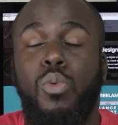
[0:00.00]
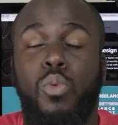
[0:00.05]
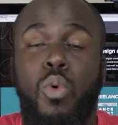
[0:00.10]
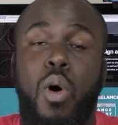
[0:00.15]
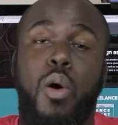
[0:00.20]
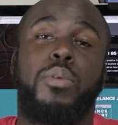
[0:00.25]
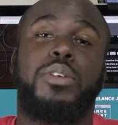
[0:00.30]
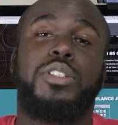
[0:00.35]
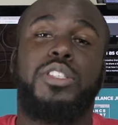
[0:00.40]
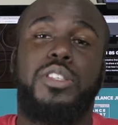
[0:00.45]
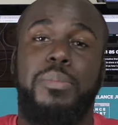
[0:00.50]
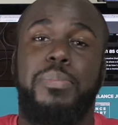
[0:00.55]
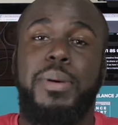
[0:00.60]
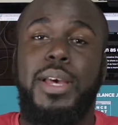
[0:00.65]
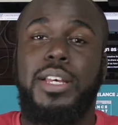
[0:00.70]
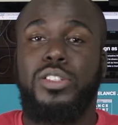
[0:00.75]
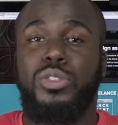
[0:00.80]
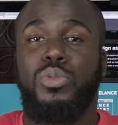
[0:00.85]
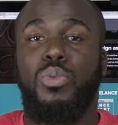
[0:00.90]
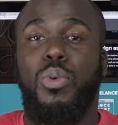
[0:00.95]
what was the
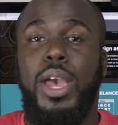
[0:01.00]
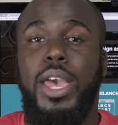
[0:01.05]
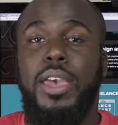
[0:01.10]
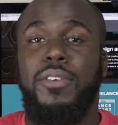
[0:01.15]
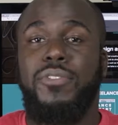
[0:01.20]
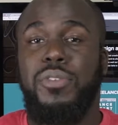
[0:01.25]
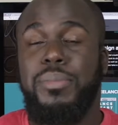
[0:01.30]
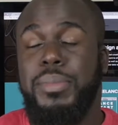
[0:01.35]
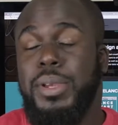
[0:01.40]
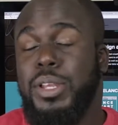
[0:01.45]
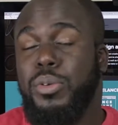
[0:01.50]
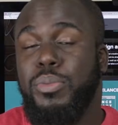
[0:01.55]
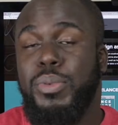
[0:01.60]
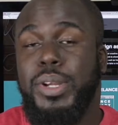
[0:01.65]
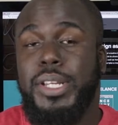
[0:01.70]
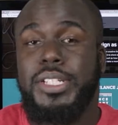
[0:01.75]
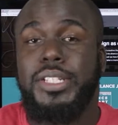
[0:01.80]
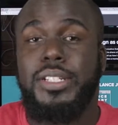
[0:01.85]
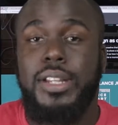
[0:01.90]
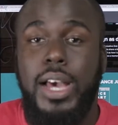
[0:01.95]
best way for me to
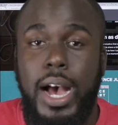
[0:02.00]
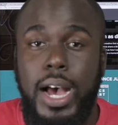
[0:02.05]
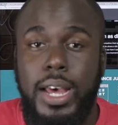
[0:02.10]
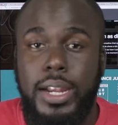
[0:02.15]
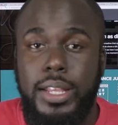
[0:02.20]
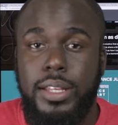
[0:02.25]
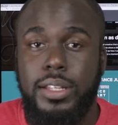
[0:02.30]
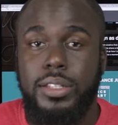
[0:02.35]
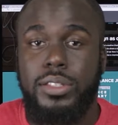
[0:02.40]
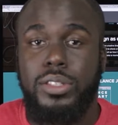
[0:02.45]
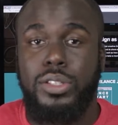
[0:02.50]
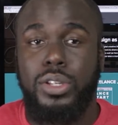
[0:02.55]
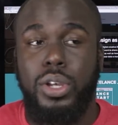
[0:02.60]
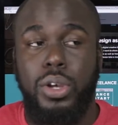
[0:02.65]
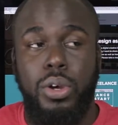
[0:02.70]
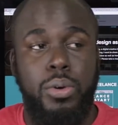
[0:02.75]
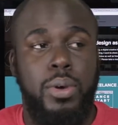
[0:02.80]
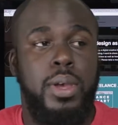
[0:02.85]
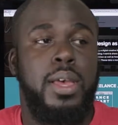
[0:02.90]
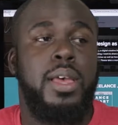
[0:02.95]
reach an audience.
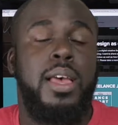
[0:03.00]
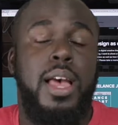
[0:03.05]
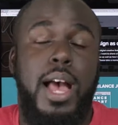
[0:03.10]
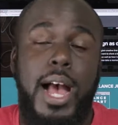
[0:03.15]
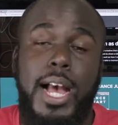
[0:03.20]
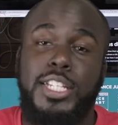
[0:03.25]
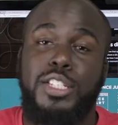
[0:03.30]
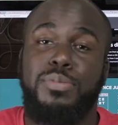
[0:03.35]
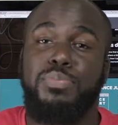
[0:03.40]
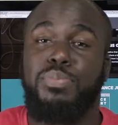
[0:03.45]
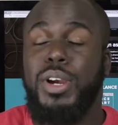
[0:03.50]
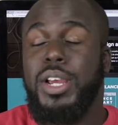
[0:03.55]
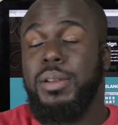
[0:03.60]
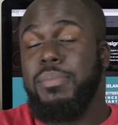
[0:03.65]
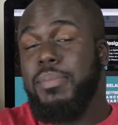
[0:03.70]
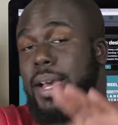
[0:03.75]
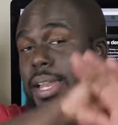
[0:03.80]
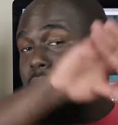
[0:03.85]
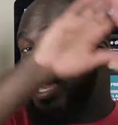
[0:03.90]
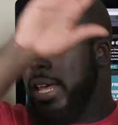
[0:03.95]
So I
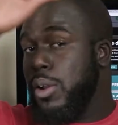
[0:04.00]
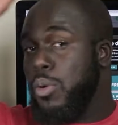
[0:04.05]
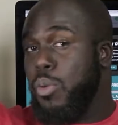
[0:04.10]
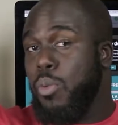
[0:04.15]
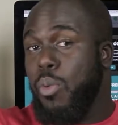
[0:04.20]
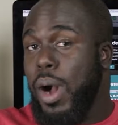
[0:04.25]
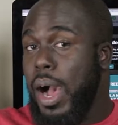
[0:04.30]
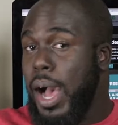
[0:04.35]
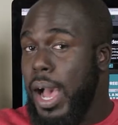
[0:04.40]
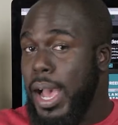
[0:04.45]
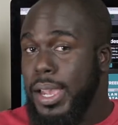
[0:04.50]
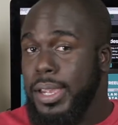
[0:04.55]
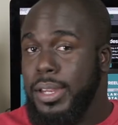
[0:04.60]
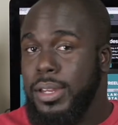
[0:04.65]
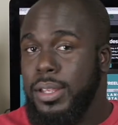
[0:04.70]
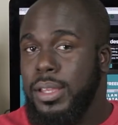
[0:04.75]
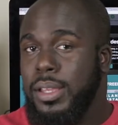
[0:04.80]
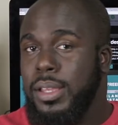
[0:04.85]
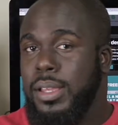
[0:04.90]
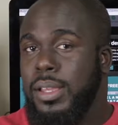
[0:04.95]
spread my net wide
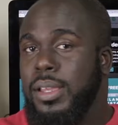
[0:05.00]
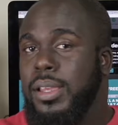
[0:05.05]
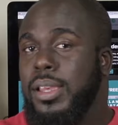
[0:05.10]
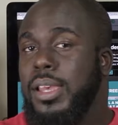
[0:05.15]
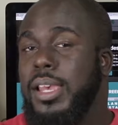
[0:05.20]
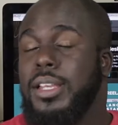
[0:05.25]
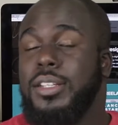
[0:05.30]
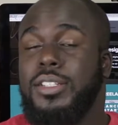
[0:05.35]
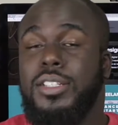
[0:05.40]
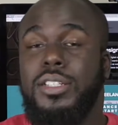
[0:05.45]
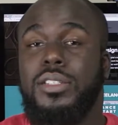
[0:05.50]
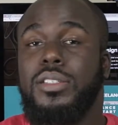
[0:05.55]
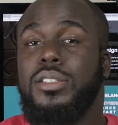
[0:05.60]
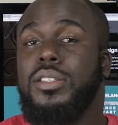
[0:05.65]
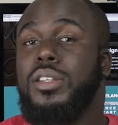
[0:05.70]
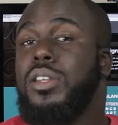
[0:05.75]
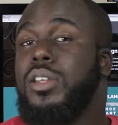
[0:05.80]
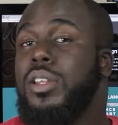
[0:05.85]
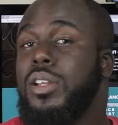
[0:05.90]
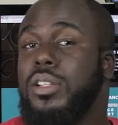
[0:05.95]
and
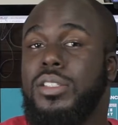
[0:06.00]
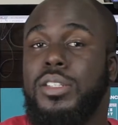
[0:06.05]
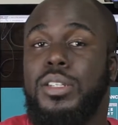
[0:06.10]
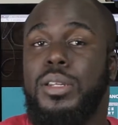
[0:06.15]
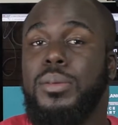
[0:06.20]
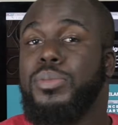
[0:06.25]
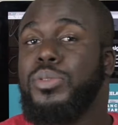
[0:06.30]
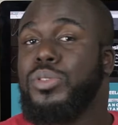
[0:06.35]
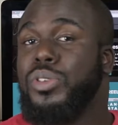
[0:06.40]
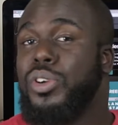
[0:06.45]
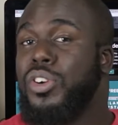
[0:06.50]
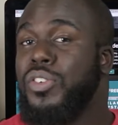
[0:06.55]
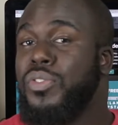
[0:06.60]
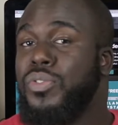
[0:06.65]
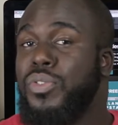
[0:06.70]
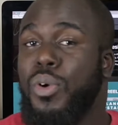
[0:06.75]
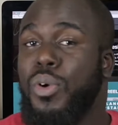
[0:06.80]
just looked and observed